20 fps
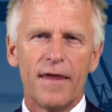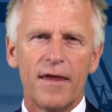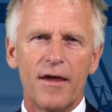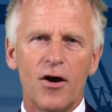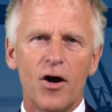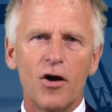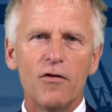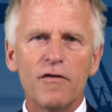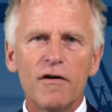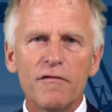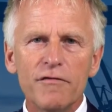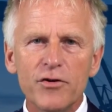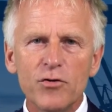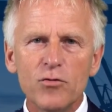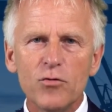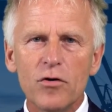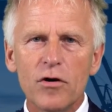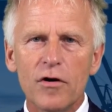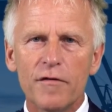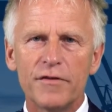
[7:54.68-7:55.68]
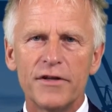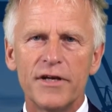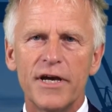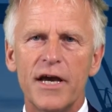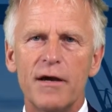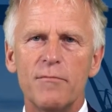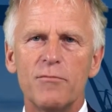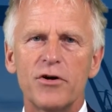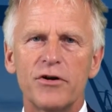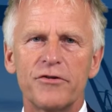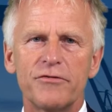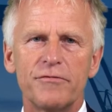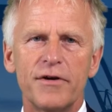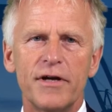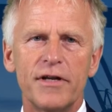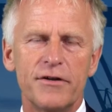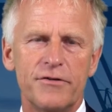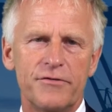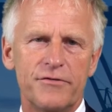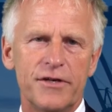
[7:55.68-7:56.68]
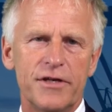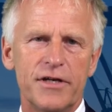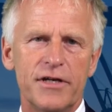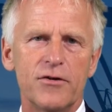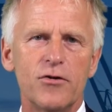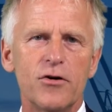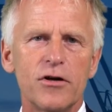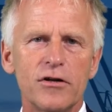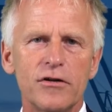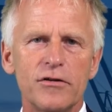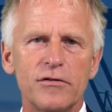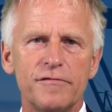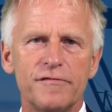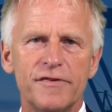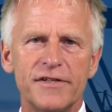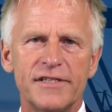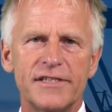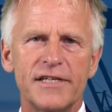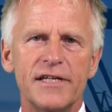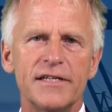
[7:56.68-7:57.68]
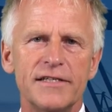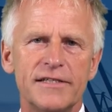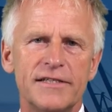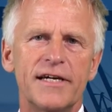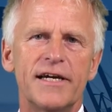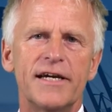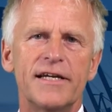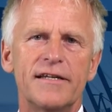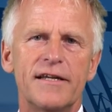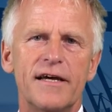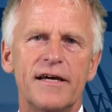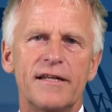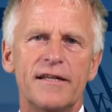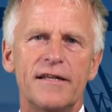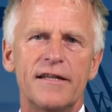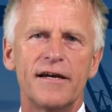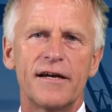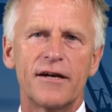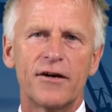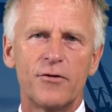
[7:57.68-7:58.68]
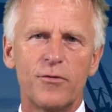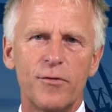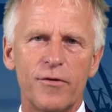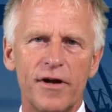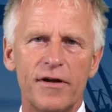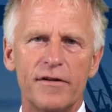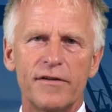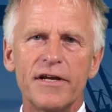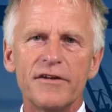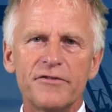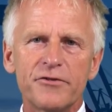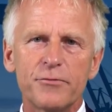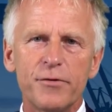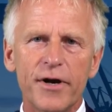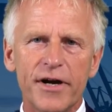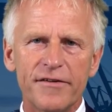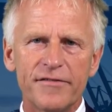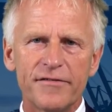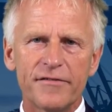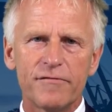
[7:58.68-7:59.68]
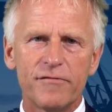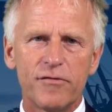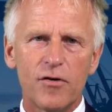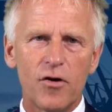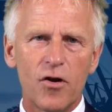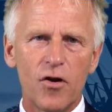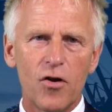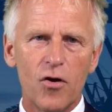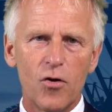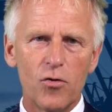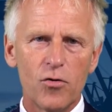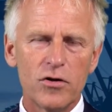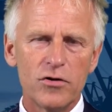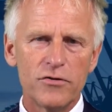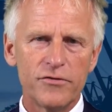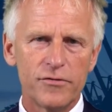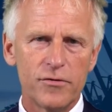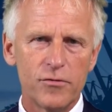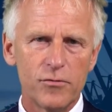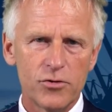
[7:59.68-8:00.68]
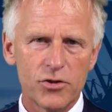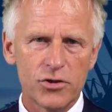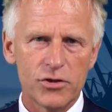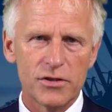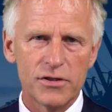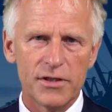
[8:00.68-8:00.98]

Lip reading: Overview of the Hamburg Strategy. In order to facilitate this quest for local solutions